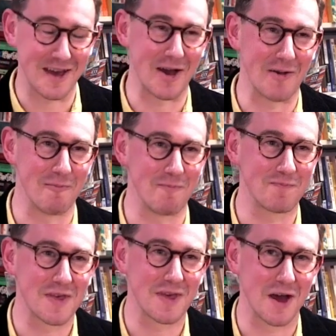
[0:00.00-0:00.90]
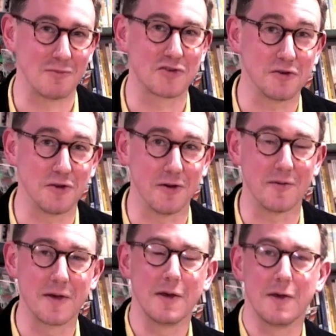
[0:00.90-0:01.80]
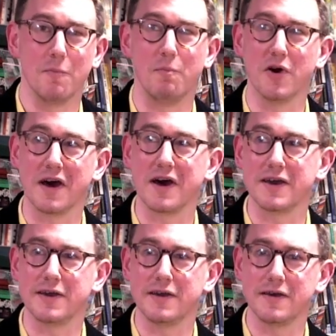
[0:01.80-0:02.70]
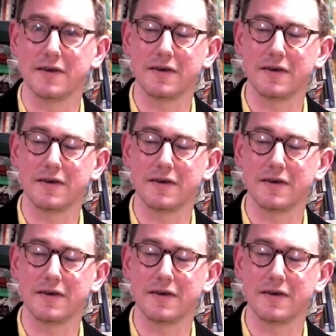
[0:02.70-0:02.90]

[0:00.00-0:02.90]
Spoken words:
I'm sure. But I